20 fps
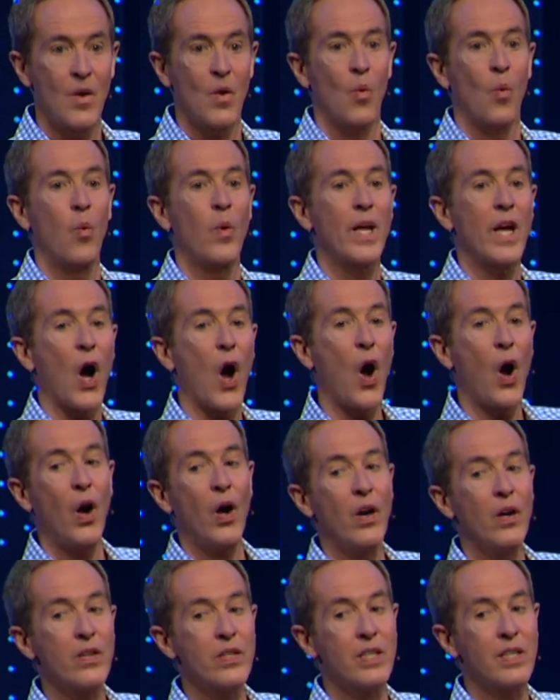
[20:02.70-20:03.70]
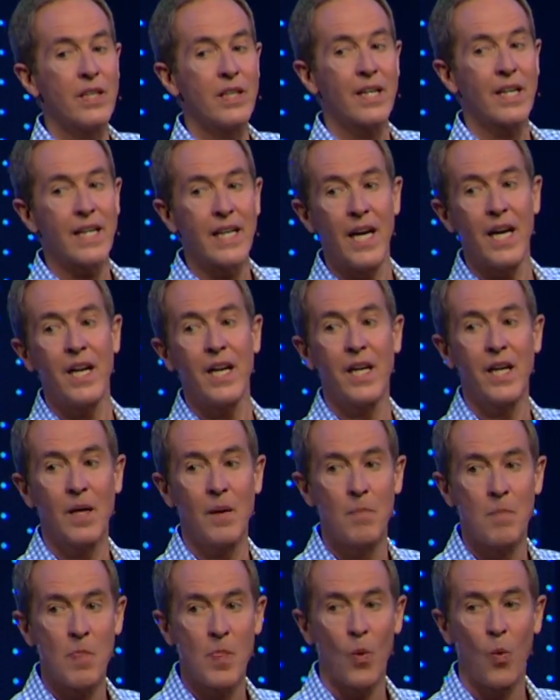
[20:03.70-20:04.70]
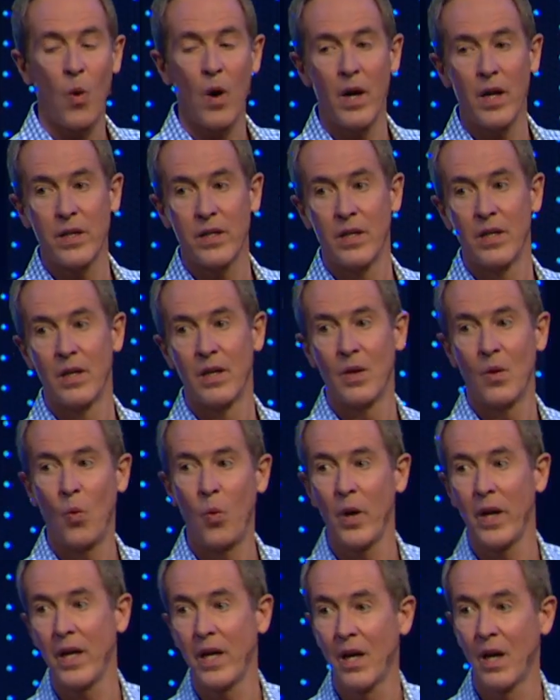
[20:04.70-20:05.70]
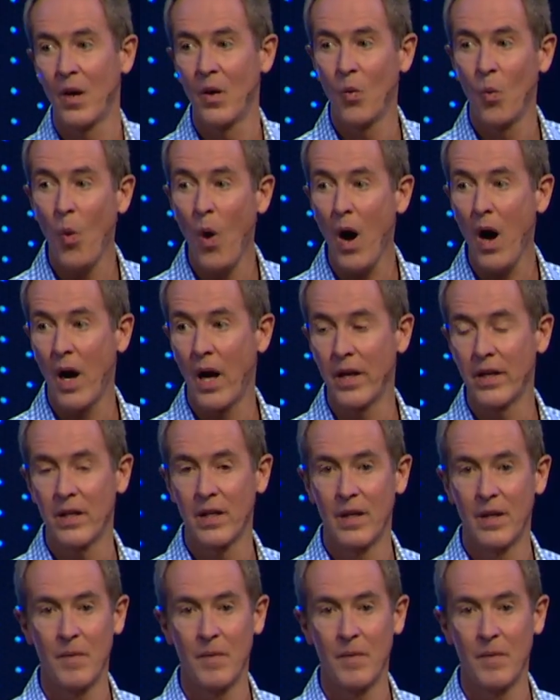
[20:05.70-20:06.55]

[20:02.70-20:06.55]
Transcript: We aren't getting what we want.